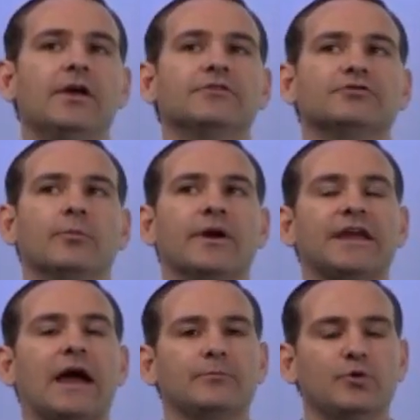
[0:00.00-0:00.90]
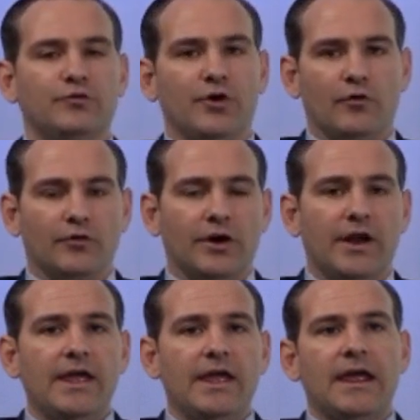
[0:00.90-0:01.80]
So money got moved over.
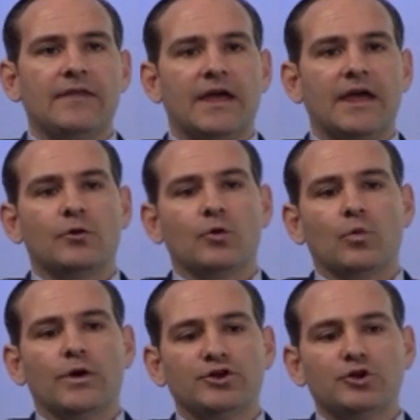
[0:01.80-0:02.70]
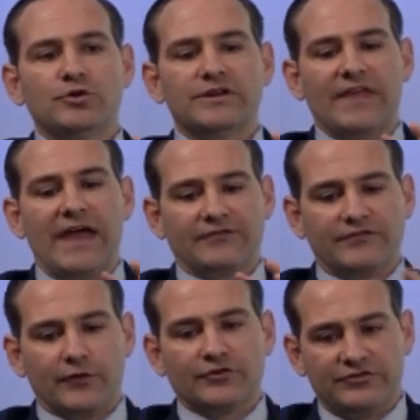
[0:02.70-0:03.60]
And then when you did that
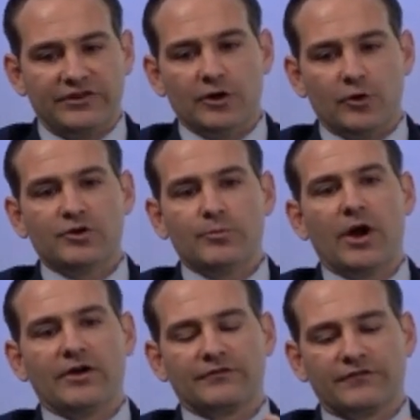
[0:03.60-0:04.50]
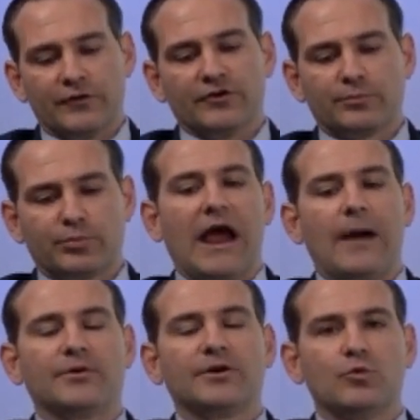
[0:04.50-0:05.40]
first deal, when you bought your first
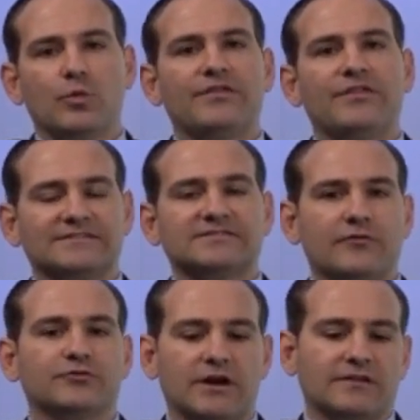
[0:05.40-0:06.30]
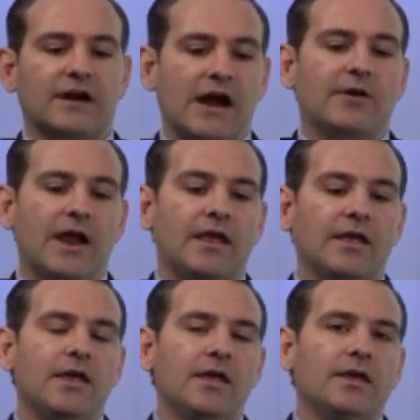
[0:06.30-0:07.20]
property with that self-directed IRA,
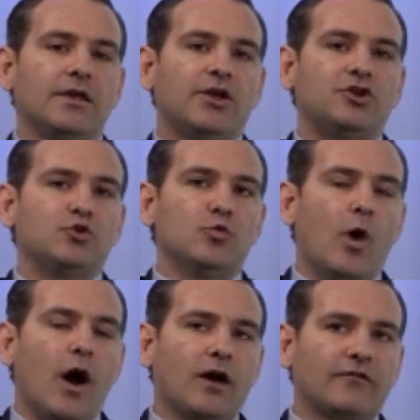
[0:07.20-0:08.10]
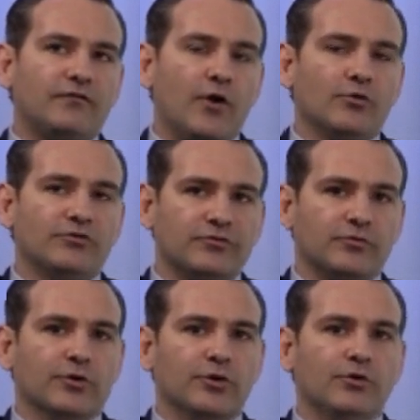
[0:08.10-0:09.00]
could you walk folks
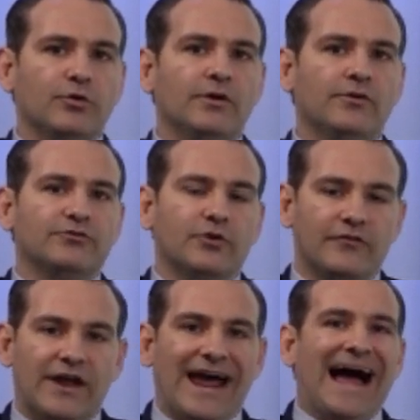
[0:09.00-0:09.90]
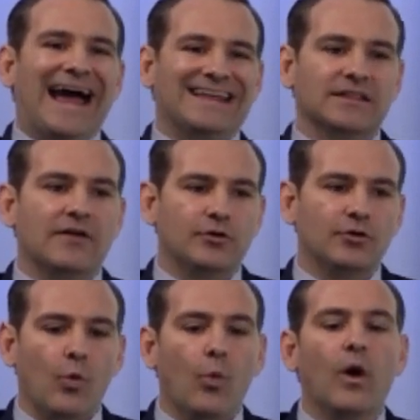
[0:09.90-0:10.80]
through sort of on a high
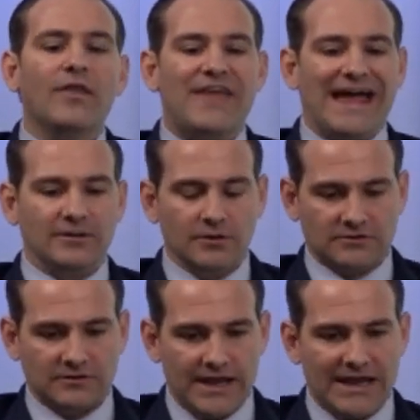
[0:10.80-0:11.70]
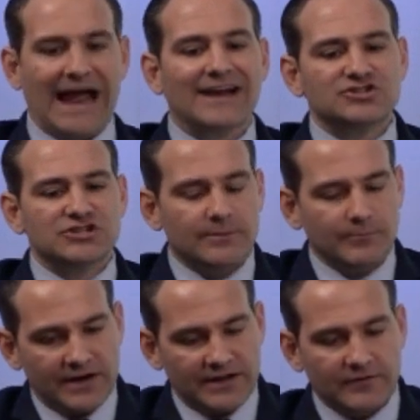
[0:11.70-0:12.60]
level what that looked like? How did you get
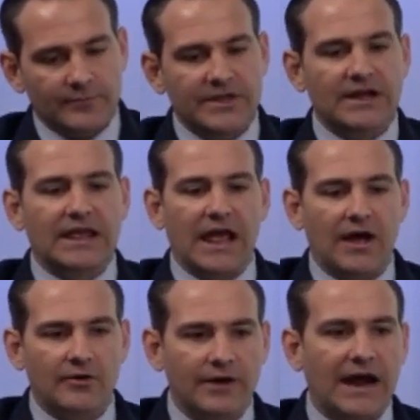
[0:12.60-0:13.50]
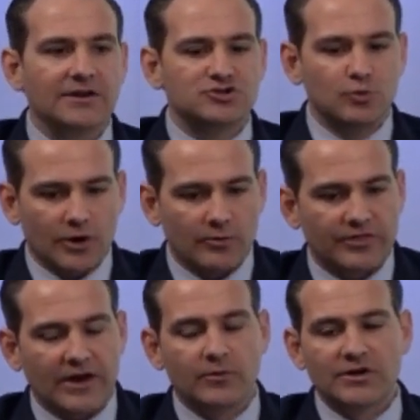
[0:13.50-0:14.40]
money from the account? How did you work with
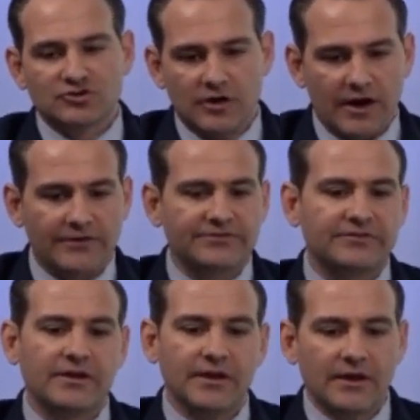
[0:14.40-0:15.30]
Equity Trust?